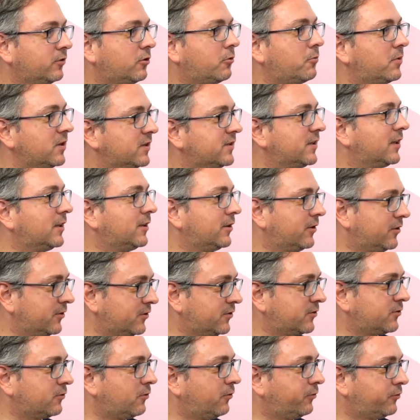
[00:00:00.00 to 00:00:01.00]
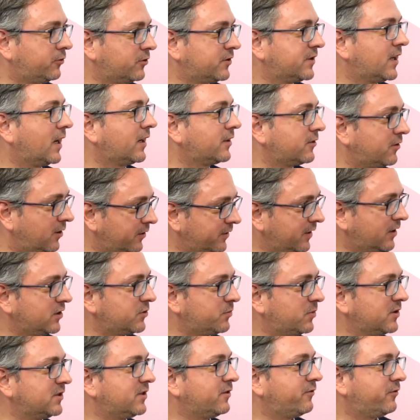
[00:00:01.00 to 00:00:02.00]
the resilience of the sector and then
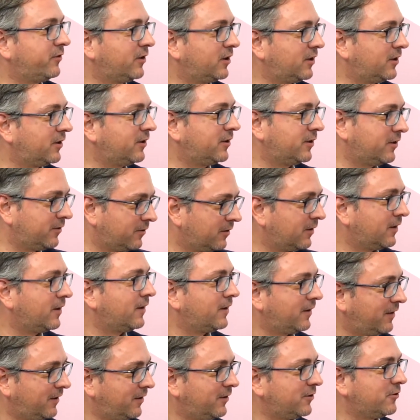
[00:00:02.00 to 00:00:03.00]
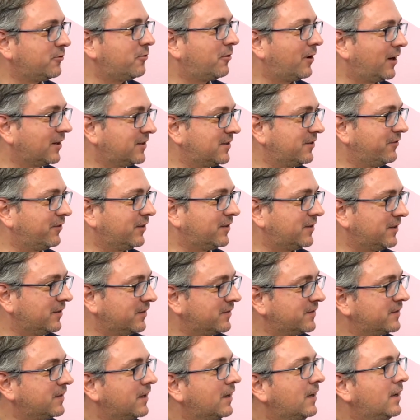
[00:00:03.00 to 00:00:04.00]
specifically your
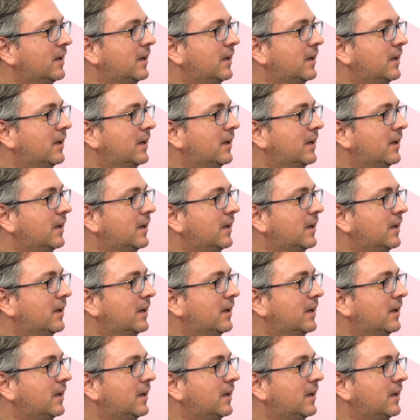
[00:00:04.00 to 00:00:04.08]
activities.